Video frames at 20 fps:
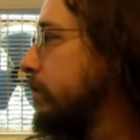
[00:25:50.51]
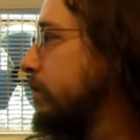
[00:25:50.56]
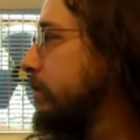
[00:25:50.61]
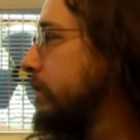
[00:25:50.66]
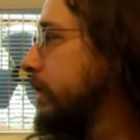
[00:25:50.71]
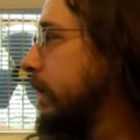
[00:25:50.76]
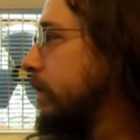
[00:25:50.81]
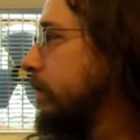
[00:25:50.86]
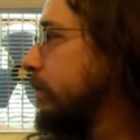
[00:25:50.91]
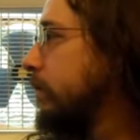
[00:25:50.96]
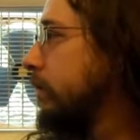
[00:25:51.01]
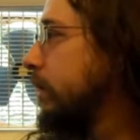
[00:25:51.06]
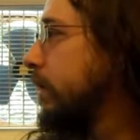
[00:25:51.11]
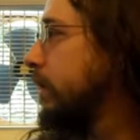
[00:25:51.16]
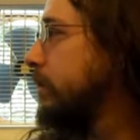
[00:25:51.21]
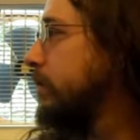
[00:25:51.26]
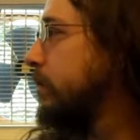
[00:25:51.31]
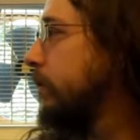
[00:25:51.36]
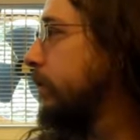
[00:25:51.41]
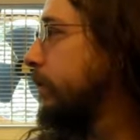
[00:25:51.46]
It was
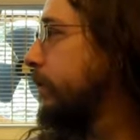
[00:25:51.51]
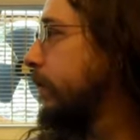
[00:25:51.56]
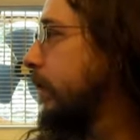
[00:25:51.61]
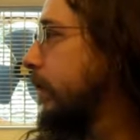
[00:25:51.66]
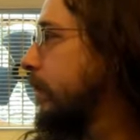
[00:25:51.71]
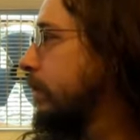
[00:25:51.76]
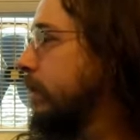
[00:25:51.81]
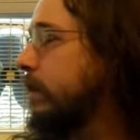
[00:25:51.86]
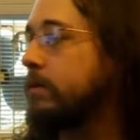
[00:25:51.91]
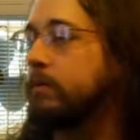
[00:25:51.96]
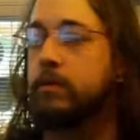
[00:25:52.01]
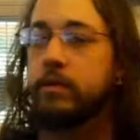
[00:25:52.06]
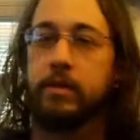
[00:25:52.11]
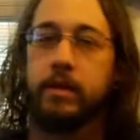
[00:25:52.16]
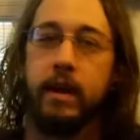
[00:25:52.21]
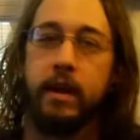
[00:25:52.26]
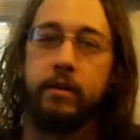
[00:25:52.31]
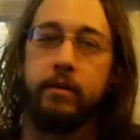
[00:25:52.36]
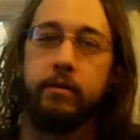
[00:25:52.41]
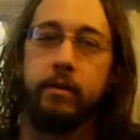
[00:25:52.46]
downgraded so far that it was
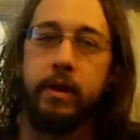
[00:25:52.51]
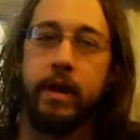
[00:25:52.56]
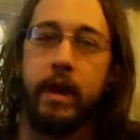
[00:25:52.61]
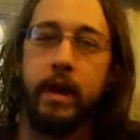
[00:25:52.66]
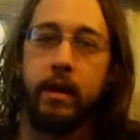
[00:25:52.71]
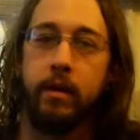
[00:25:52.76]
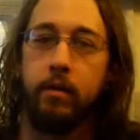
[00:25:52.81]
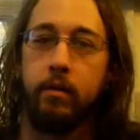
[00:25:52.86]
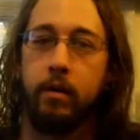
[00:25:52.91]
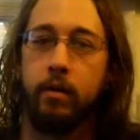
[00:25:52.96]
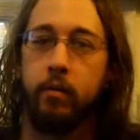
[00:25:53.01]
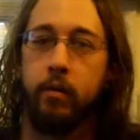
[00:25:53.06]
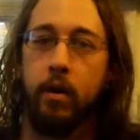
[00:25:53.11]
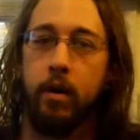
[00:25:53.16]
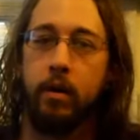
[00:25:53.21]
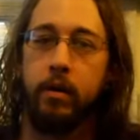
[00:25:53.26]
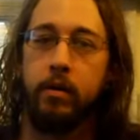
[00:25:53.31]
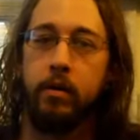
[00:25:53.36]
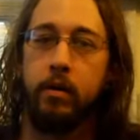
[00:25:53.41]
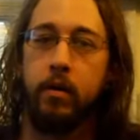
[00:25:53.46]
down to a Category
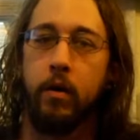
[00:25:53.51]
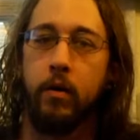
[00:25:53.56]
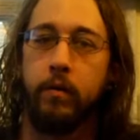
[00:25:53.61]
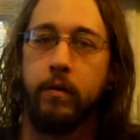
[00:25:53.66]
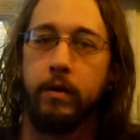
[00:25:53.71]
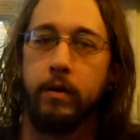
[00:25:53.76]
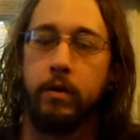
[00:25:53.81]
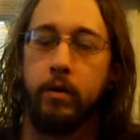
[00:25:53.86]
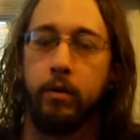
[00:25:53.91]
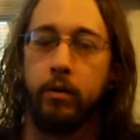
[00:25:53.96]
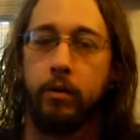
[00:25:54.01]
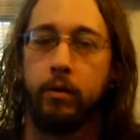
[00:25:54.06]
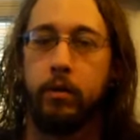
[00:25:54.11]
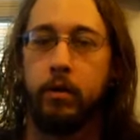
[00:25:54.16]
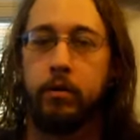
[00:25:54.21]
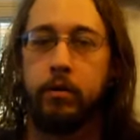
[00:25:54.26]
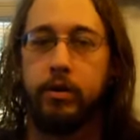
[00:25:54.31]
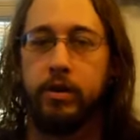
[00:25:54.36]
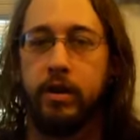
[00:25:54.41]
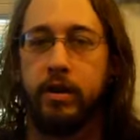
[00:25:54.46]
1 over the colder
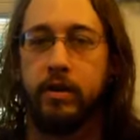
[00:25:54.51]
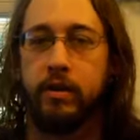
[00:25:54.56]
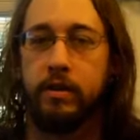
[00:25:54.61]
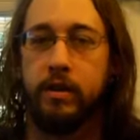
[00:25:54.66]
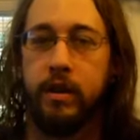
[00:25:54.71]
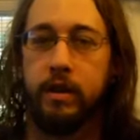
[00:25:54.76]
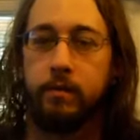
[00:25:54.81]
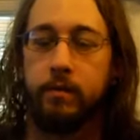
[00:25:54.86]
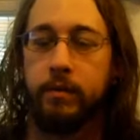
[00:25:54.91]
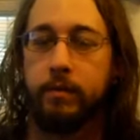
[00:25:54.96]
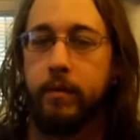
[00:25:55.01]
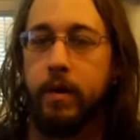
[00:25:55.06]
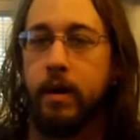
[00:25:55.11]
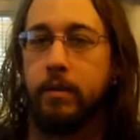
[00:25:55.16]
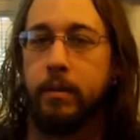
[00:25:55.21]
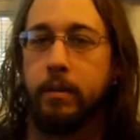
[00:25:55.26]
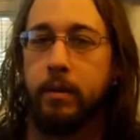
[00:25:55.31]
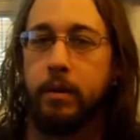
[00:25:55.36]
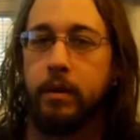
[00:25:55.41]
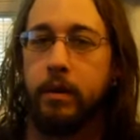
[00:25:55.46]
oceans, and it was
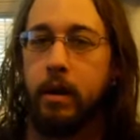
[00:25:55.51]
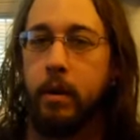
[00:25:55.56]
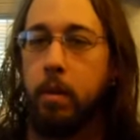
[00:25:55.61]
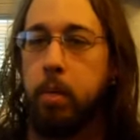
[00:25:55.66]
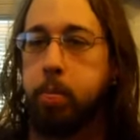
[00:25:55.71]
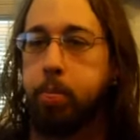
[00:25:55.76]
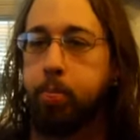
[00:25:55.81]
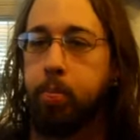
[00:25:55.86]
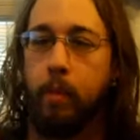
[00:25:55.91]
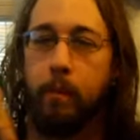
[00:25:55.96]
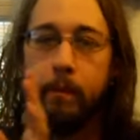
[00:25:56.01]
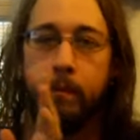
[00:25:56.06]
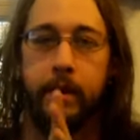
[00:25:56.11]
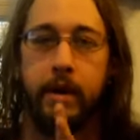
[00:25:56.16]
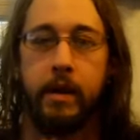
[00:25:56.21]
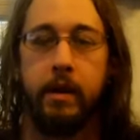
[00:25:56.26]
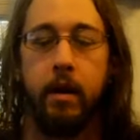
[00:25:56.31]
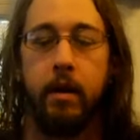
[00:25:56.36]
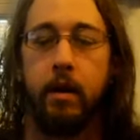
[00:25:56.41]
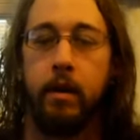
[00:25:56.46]
probably going to
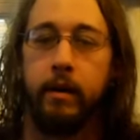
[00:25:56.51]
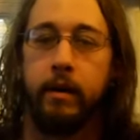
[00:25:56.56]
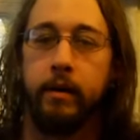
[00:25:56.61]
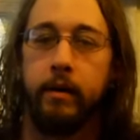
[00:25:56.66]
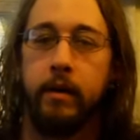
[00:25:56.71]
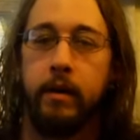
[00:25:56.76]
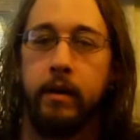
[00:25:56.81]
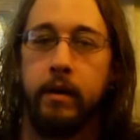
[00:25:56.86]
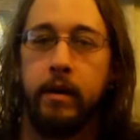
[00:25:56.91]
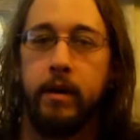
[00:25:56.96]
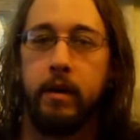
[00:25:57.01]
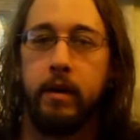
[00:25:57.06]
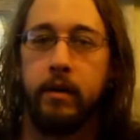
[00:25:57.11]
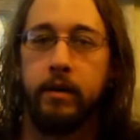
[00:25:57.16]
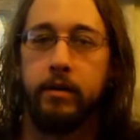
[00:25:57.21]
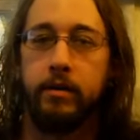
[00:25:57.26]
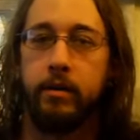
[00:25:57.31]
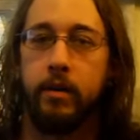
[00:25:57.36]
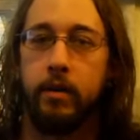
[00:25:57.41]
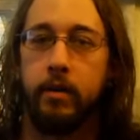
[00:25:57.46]
be gone.
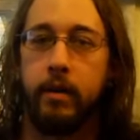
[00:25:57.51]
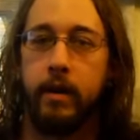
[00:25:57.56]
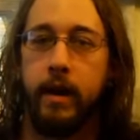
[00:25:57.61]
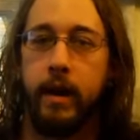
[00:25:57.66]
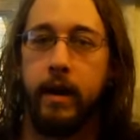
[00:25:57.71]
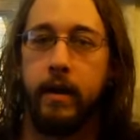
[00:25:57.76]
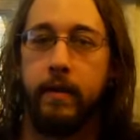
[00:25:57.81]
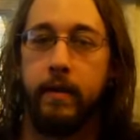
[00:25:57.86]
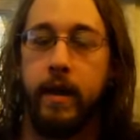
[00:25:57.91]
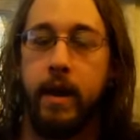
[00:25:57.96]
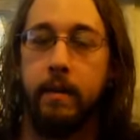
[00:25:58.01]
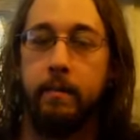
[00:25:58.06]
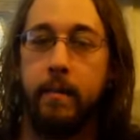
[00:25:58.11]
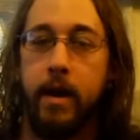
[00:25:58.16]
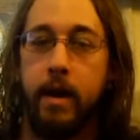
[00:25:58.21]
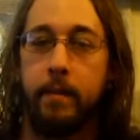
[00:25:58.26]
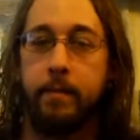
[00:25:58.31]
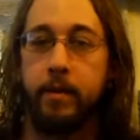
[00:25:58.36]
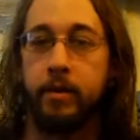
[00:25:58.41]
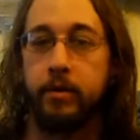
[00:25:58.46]
So yeah, that
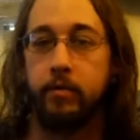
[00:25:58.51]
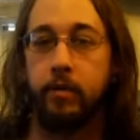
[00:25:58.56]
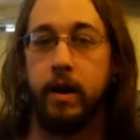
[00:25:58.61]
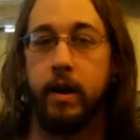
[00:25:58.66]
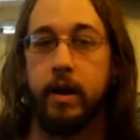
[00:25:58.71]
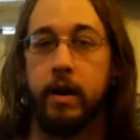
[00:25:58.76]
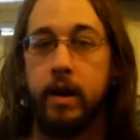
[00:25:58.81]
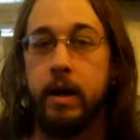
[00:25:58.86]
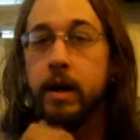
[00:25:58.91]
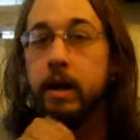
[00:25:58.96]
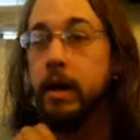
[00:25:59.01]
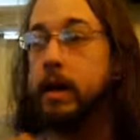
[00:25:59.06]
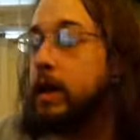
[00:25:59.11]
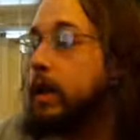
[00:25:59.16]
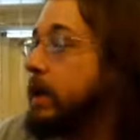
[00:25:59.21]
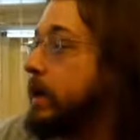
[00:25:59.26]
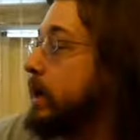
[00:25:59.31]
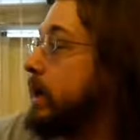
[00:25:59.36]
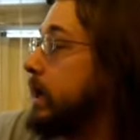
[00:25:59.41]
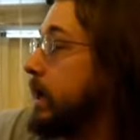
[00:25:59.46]
map is right
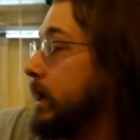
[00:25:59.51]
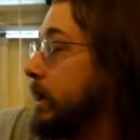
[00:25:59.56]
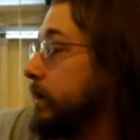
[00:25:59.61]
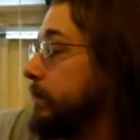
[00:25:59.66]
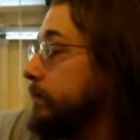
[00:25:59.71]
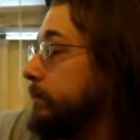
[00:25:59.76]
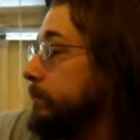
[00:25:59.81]
here.